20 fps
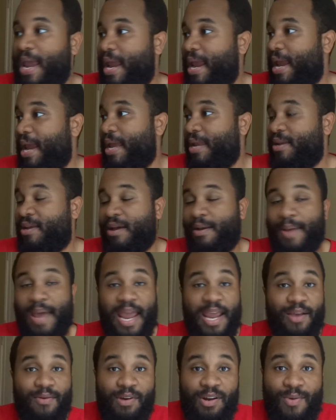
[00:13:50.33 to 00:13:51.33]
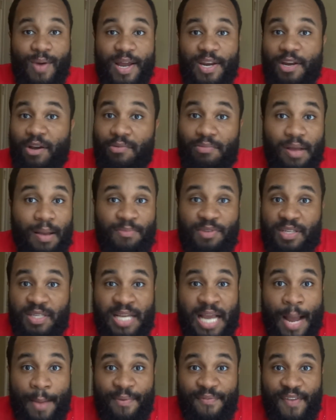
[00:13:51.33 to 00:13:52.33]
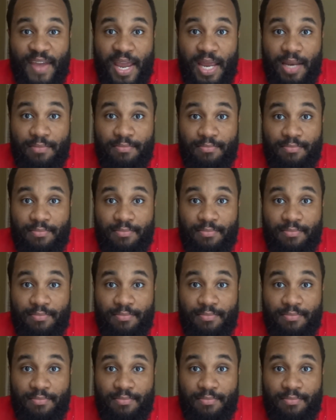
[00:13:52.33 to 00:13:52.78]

And hey, what do I know? I'm just a common fan.